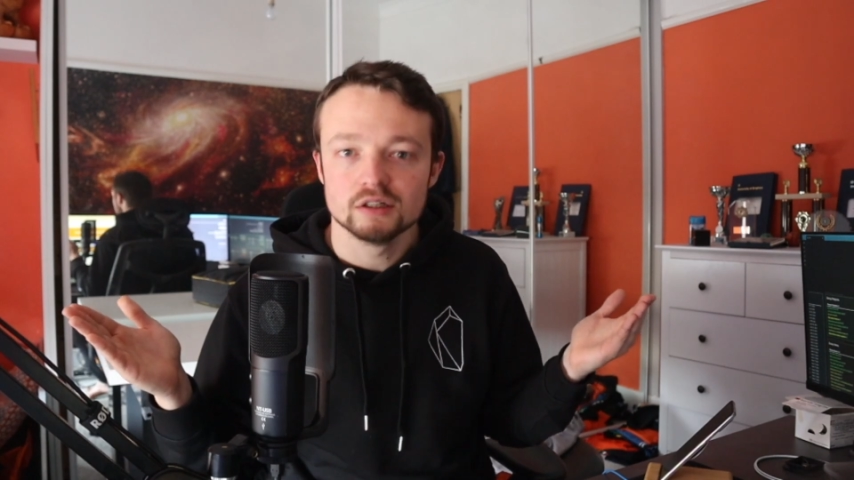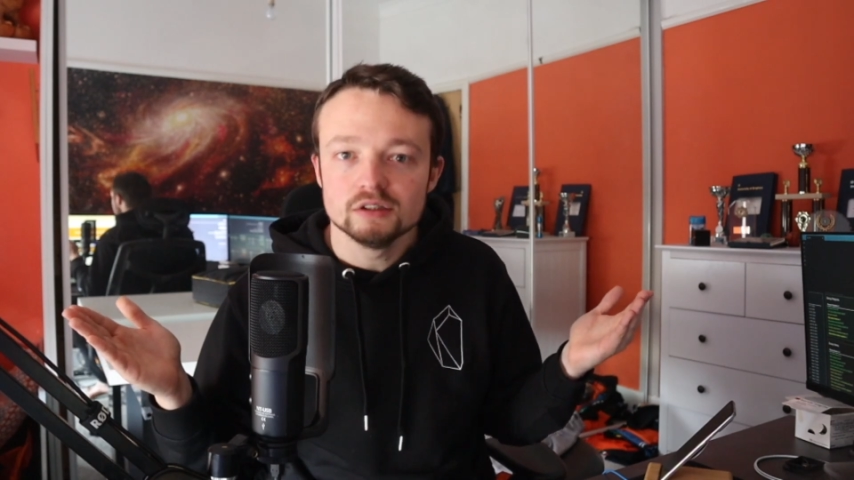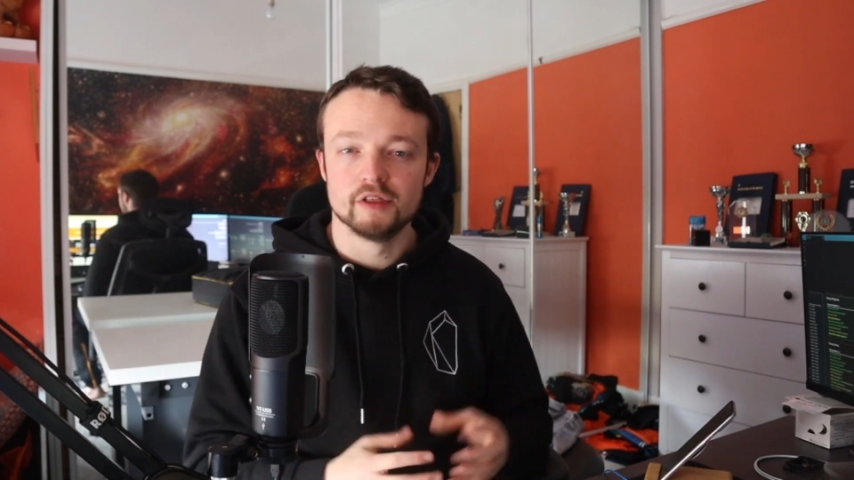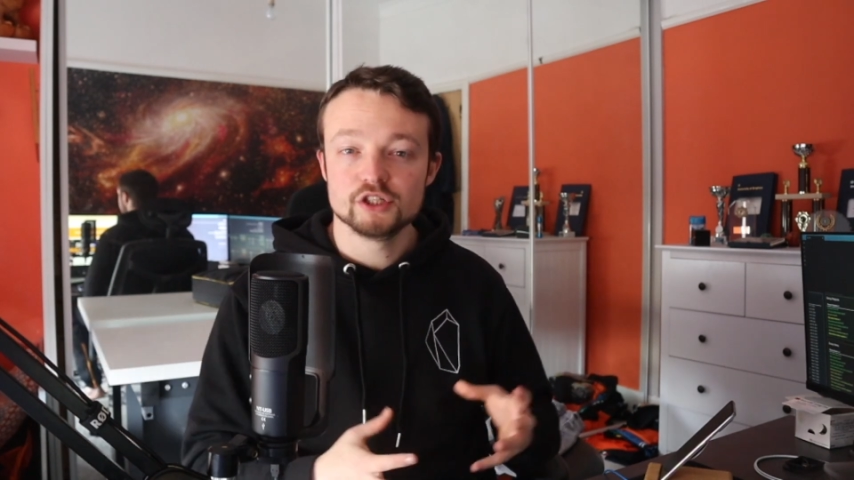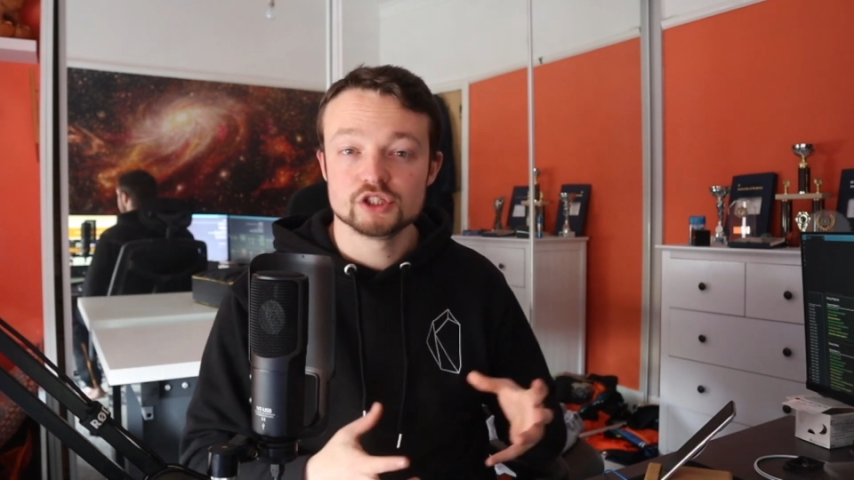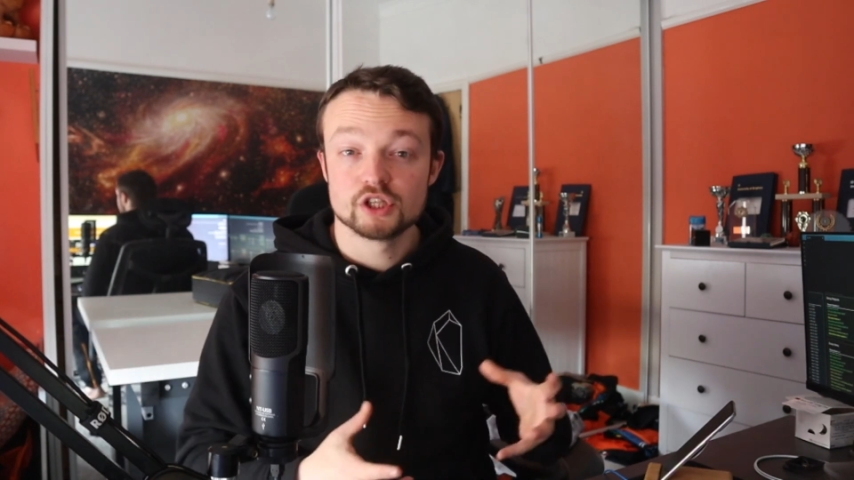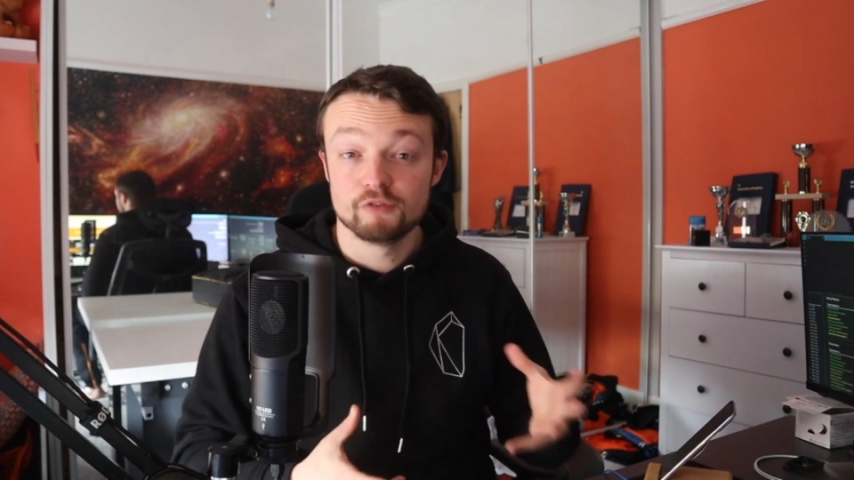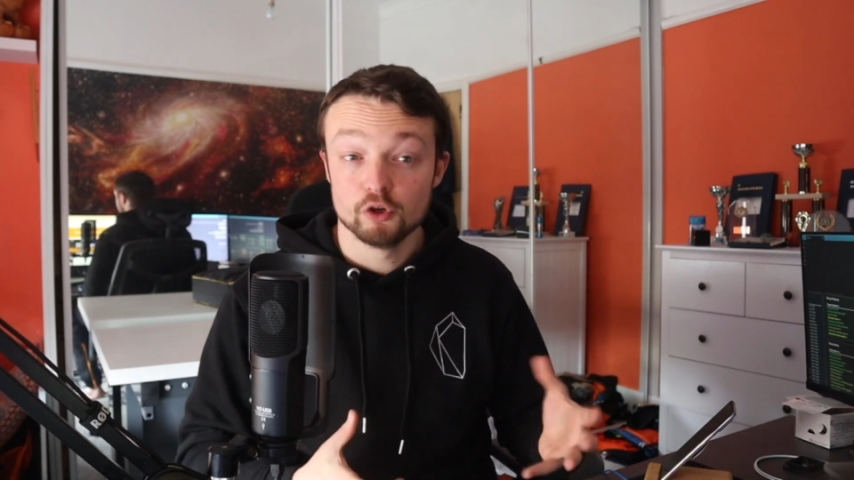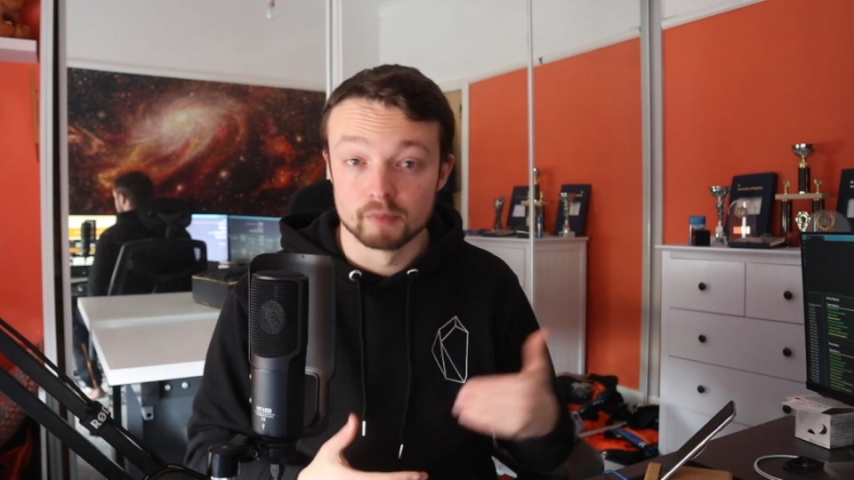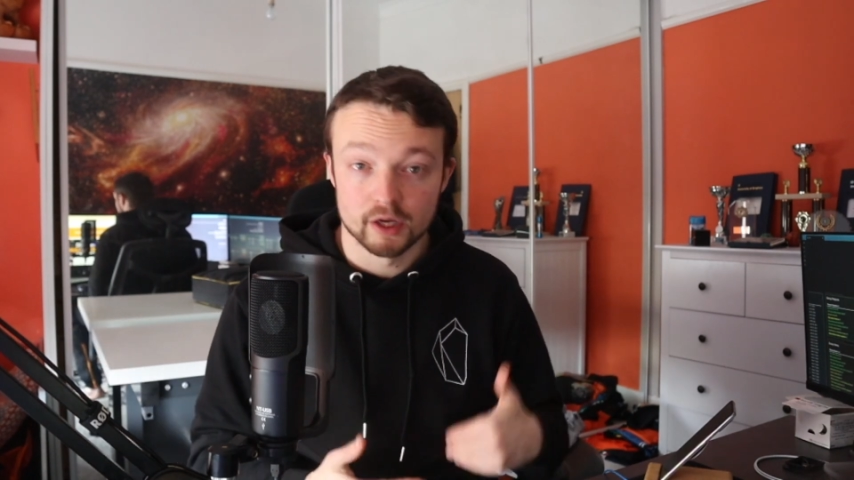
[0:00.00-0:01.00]
they're just a few
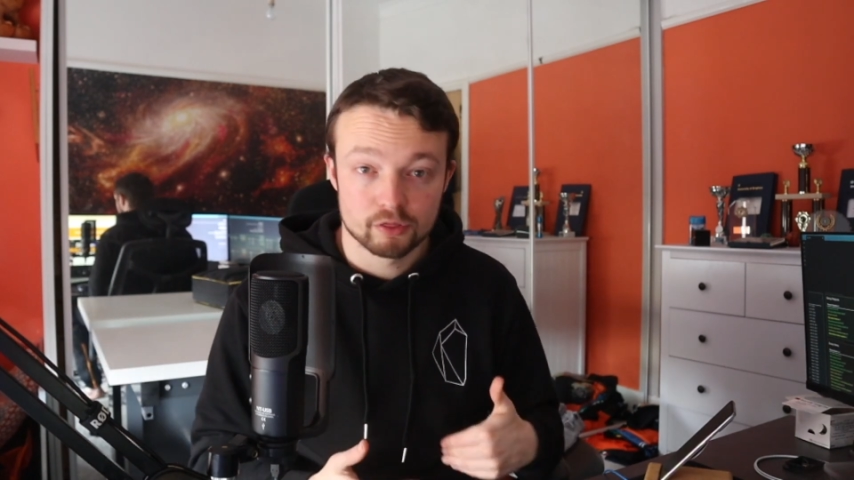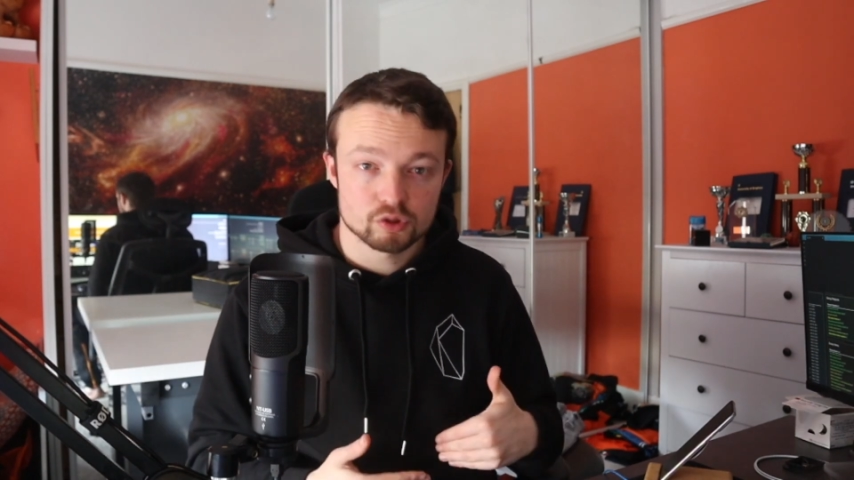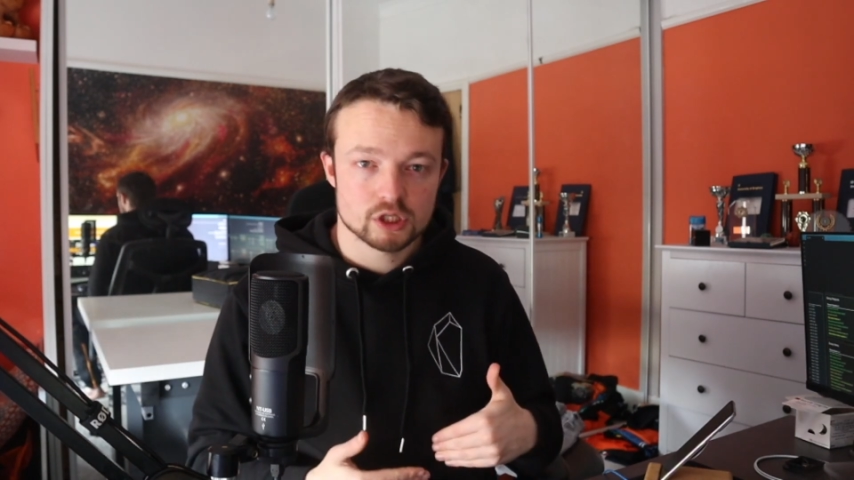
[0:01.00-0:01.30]
of my thoughts